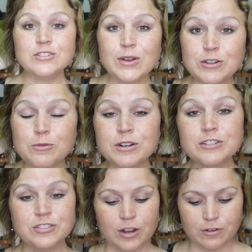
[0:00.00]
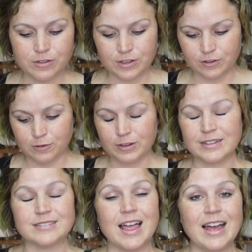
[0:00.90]
So I do want to show you,
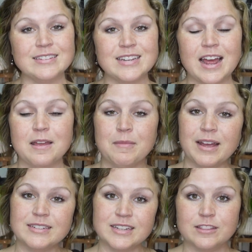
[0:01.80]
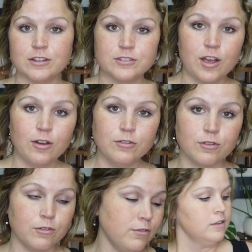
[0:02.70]
because last time I did the
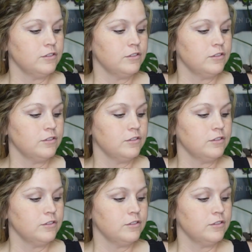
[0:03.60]
total,